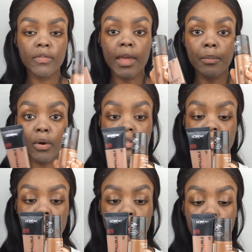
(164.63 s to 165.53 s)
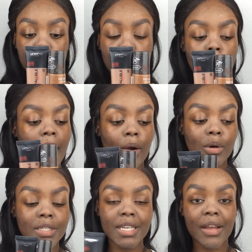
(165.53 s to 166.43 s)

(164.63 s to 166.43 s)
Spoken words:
They both say 24 hours.